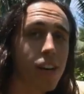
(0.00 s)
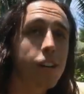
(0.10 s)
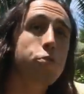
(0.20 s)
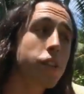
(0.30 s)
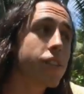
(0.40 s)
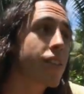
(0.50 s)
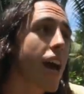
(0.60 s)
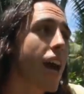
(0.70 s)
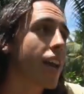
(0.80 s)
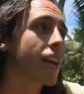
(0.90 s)
And it's really
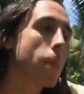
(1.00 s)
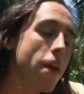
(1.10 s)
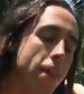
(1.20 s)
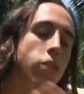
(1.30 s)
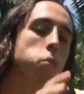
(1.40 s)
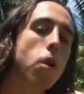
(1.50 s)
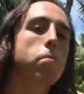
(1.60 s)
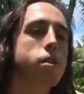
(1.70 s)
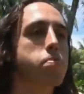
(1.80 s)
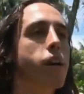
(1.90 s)
sad. And that's one
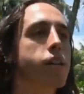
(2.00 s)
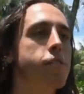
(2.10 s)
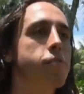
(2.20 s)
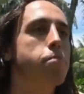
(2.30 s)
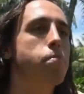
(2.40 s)
perspective.